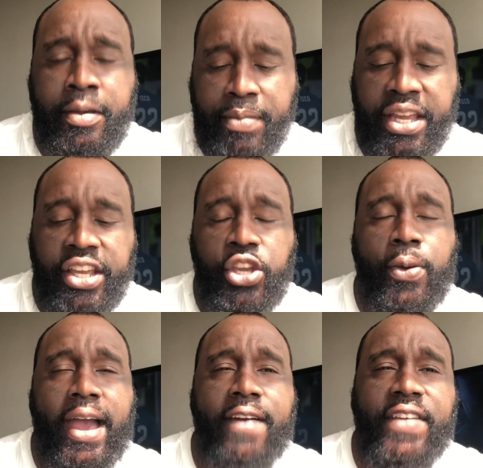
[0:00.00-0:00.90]
meaning
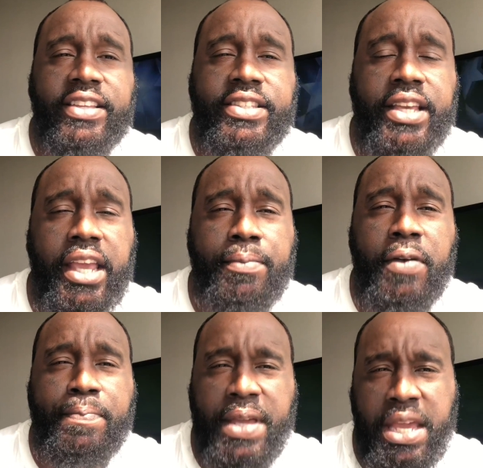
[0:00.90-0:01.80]
you have a team
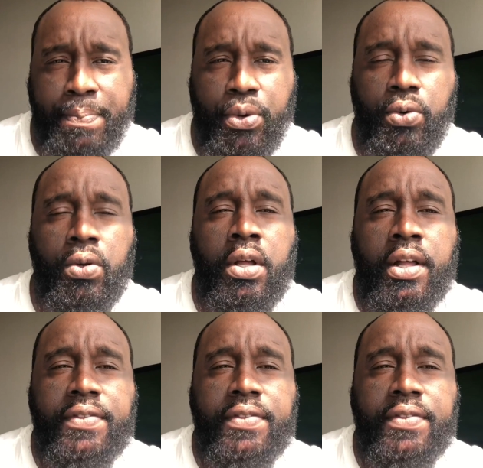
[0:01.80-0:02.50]
of people